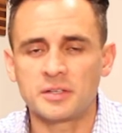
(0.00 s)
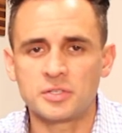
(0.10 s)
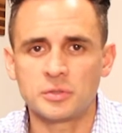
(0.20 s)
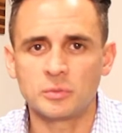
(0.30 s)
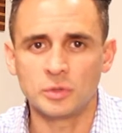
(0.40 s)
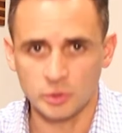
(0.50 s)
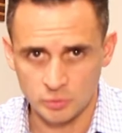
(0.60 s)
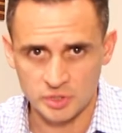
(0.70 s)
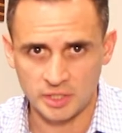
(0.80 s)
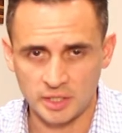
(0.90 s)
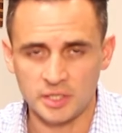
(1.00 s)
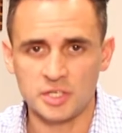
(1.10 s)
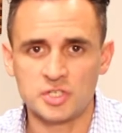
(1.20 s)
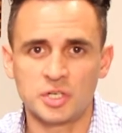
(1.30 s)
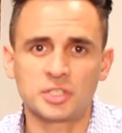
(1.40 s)
to losing an
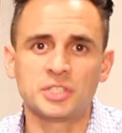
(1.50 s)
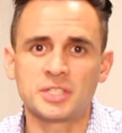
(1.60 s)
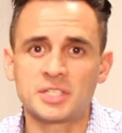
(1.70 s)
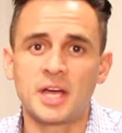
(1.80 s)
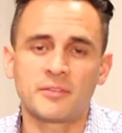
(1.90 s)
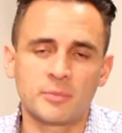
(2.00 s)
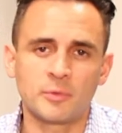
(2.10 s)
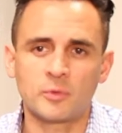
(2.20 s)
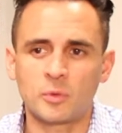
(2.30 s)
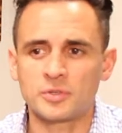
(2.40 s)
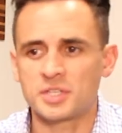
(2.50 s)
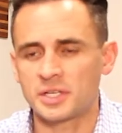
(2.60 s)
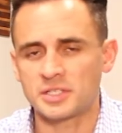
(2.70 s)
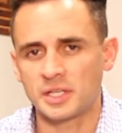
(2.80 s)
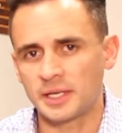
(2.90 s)
injunction, aside from, of course,
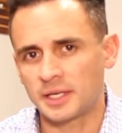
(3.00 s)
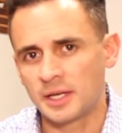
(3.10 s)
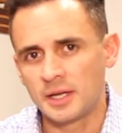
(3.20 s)
things like